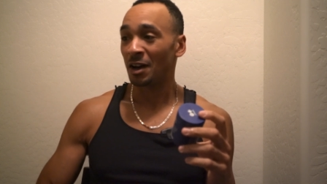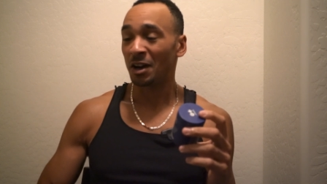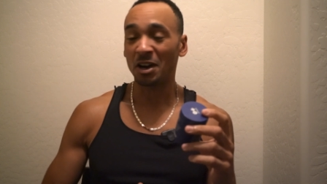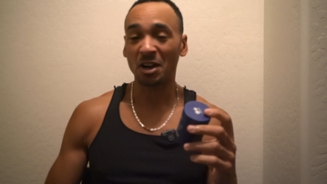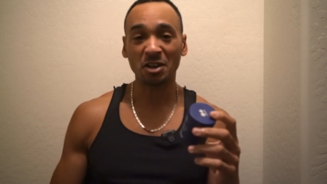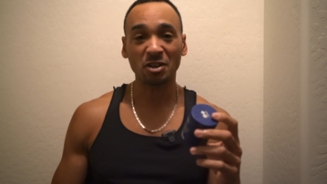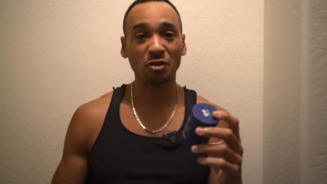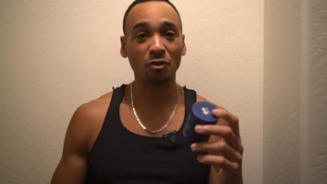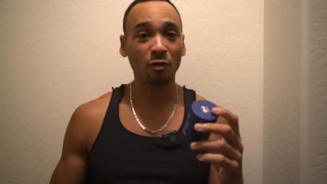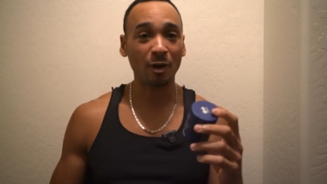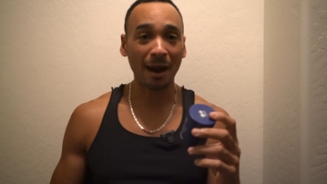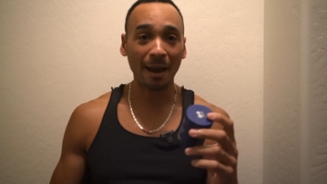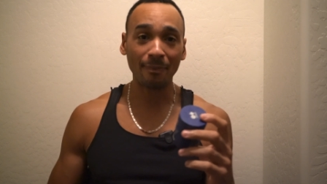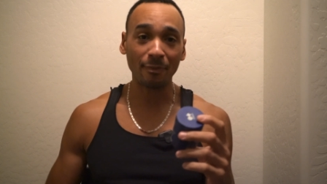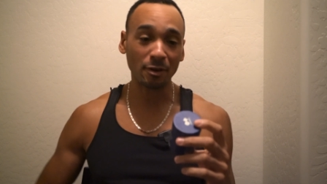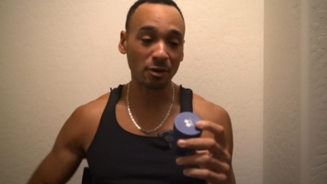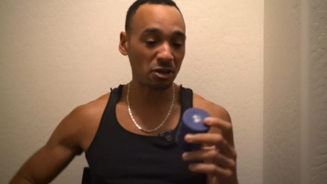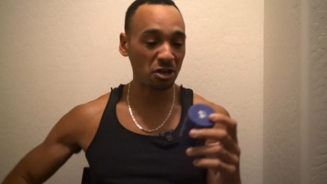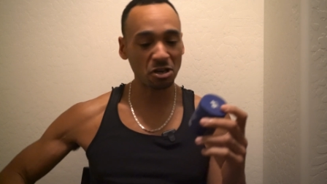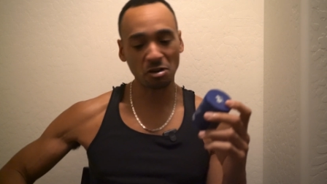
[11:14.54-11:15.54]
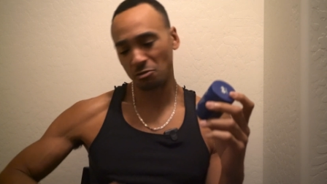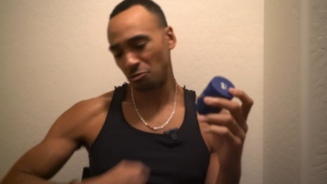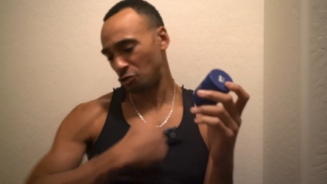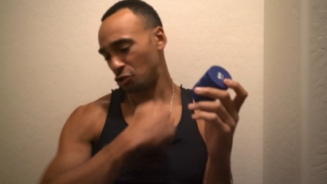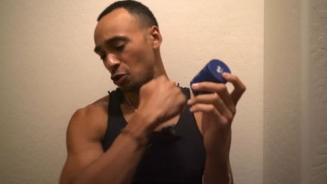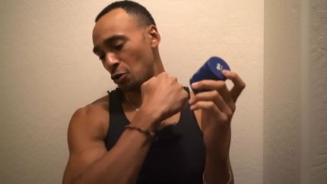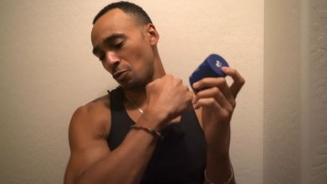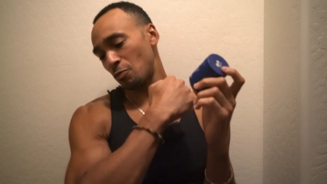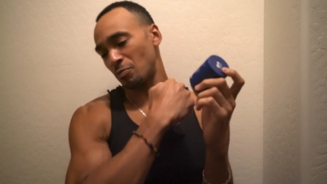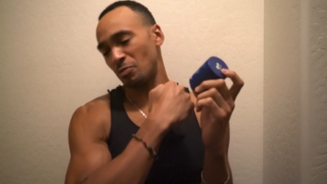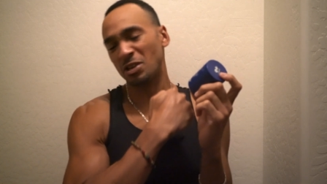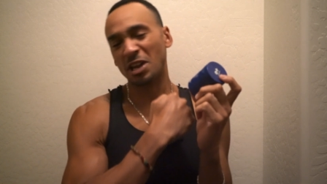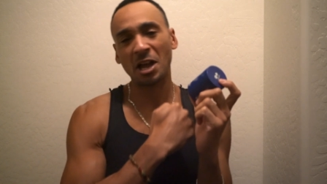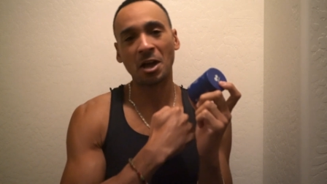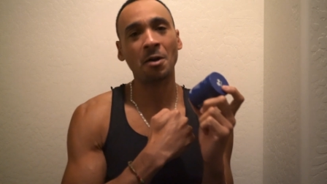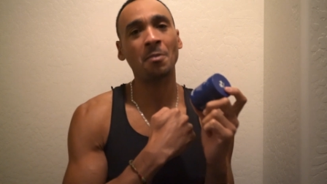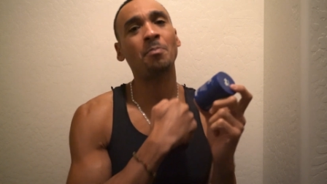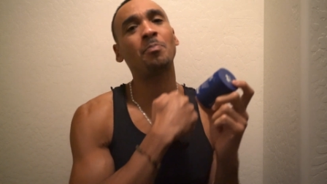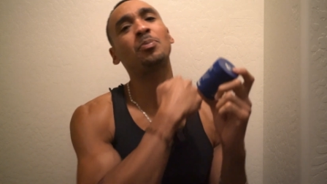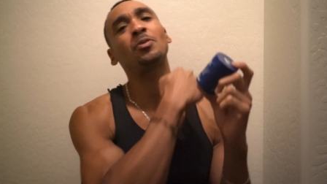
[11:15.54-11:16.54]
hunt, grab the deer, choke them
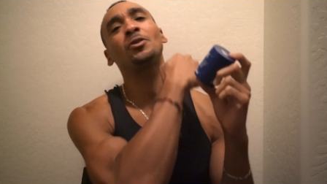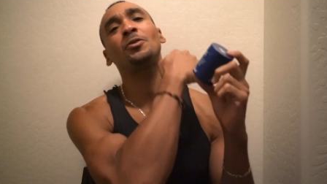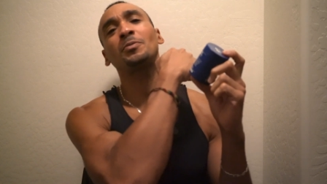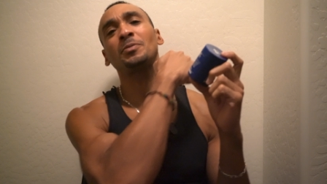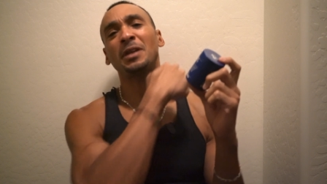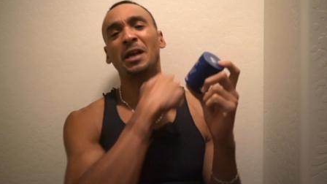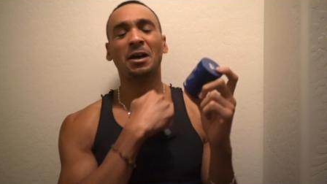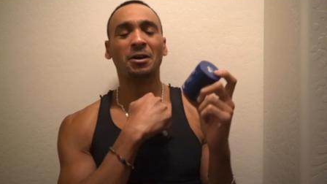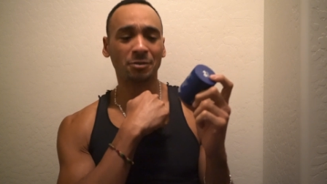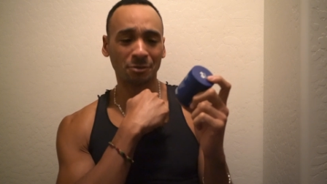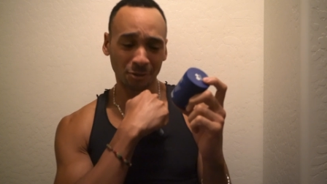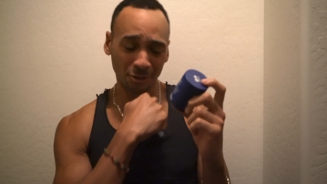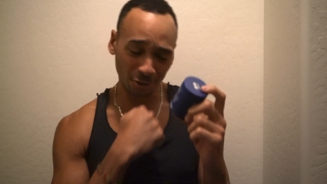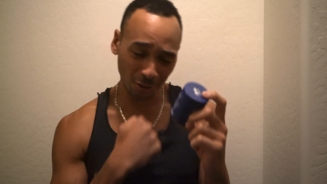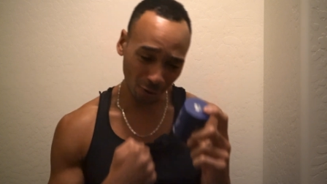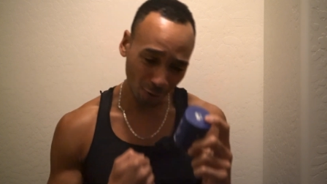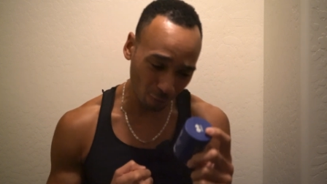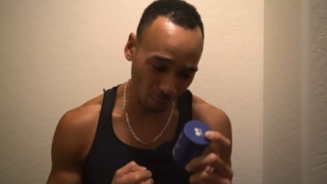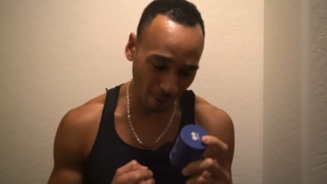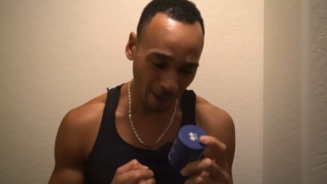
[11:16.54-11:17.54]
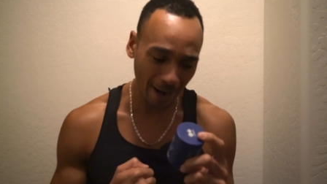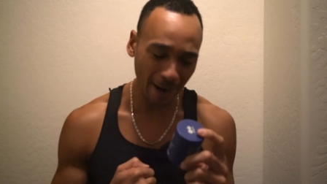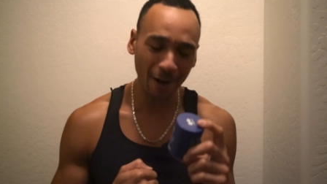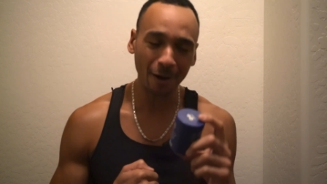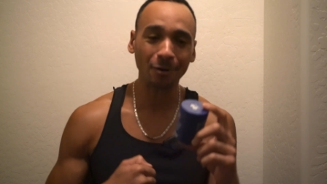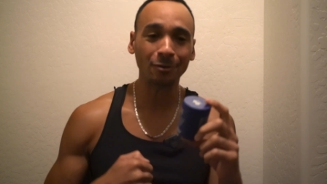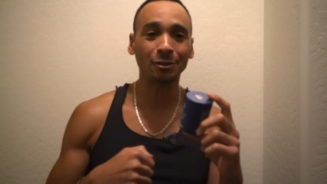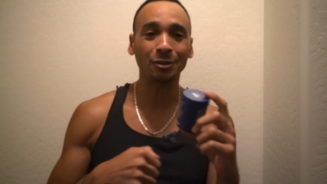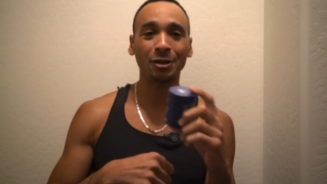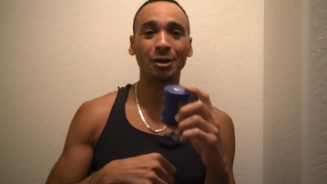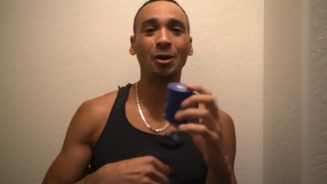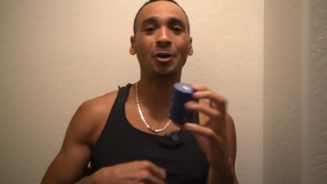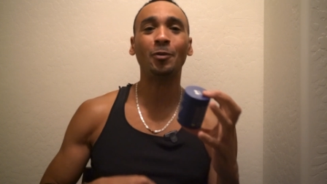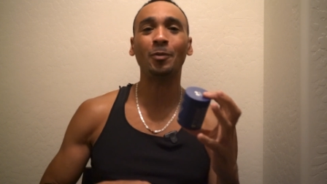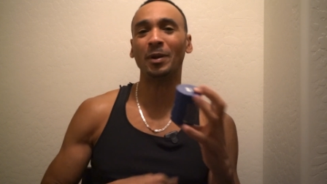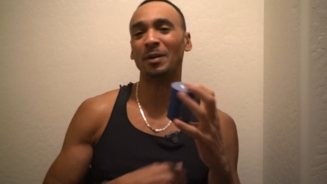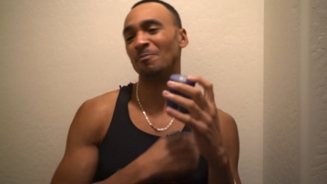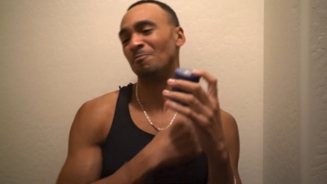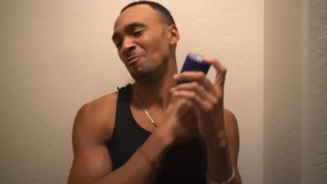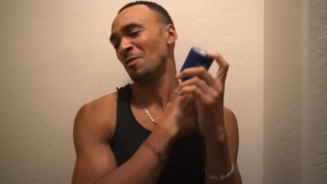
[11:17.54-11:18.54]
down, pull them down to the ground, you
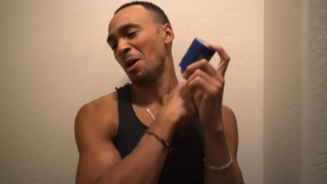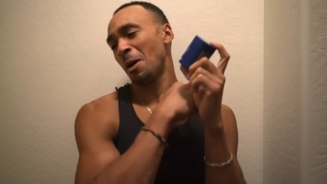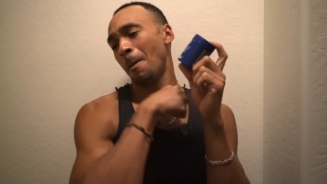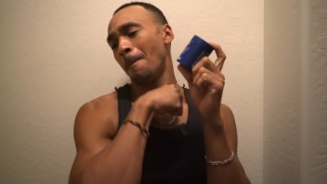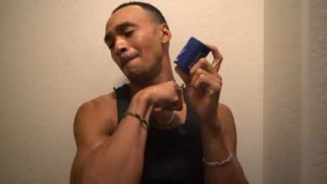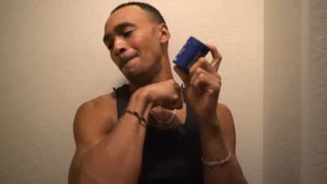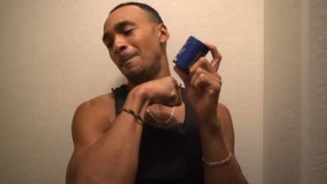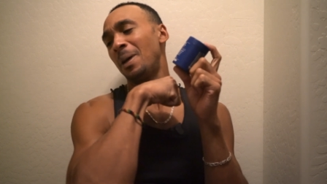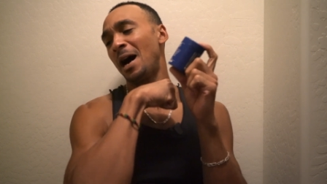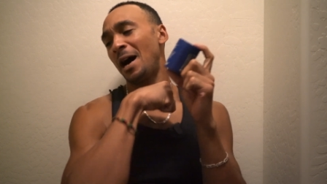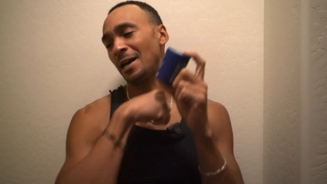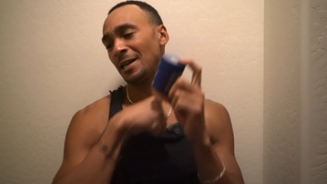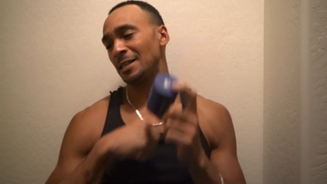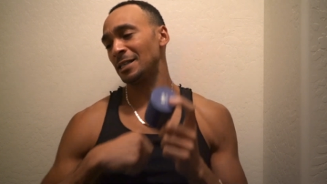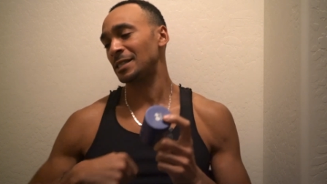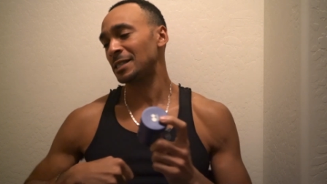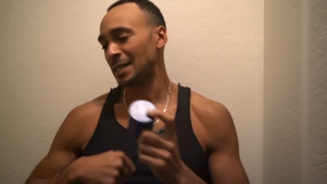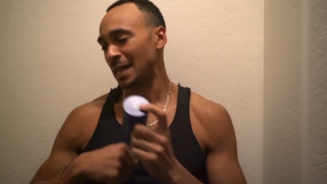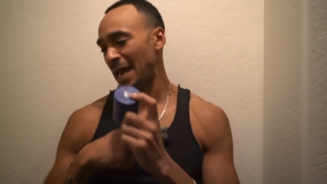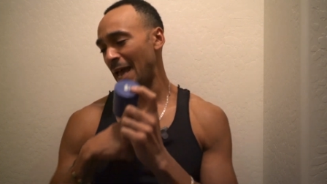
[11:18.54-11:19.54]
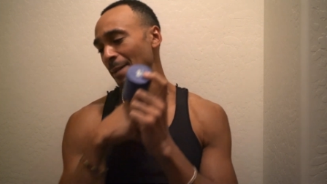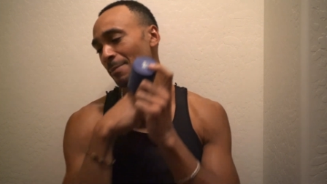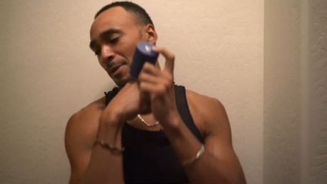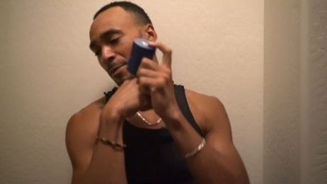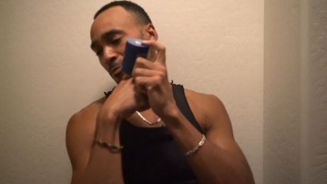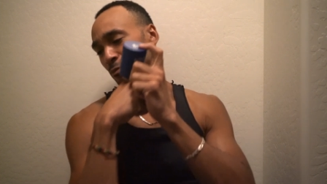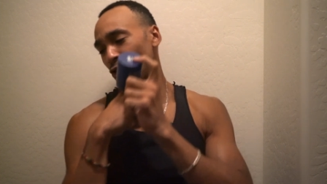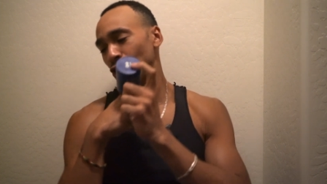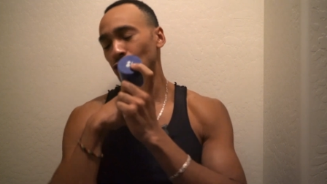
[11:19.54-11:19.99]
know, and body slam them,